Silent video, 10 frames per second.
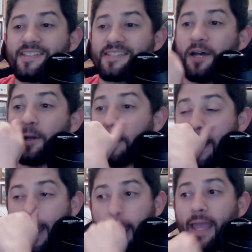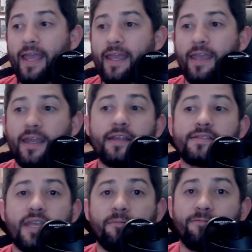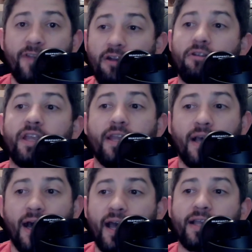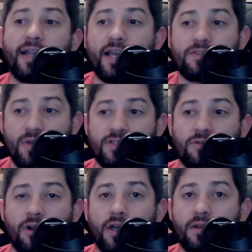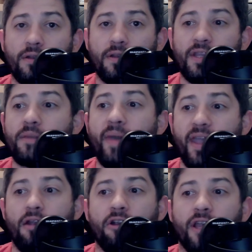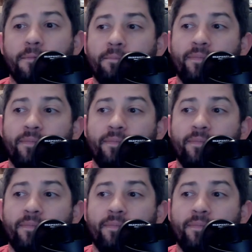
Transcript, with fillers: So it is a very high-class restaurant in the Bay Area.